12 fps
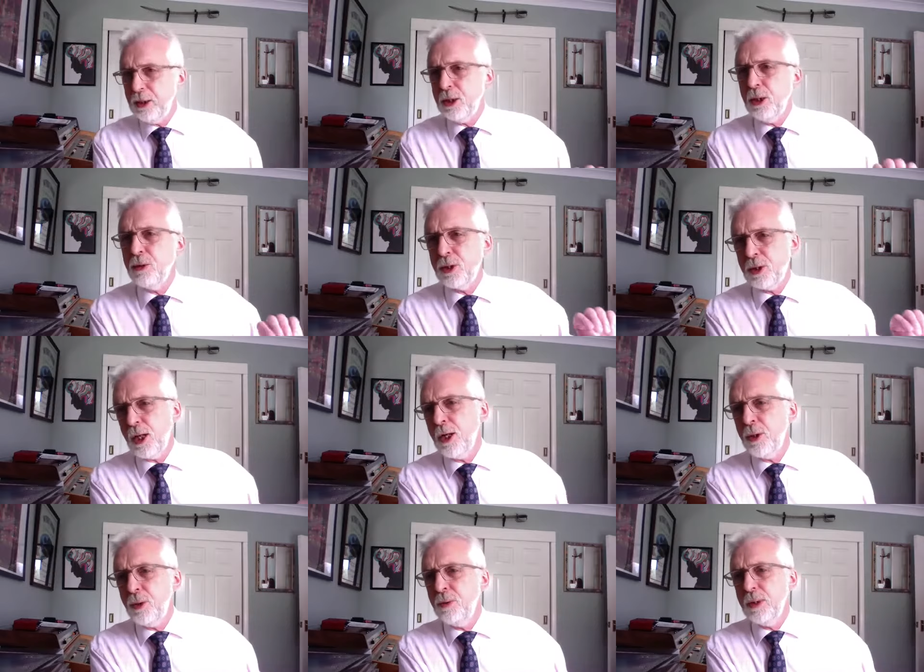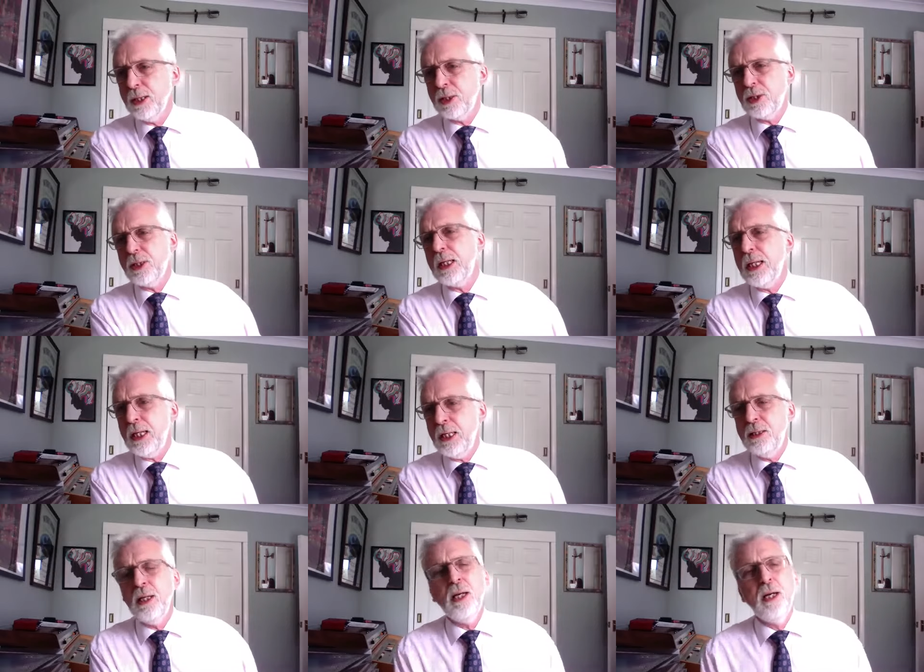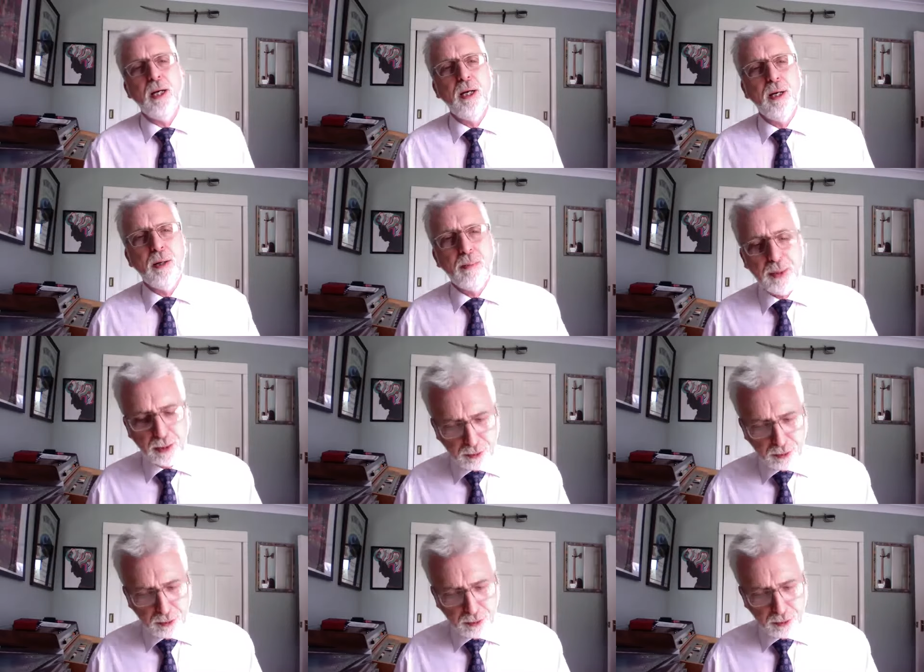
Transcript: You sow a seed. But of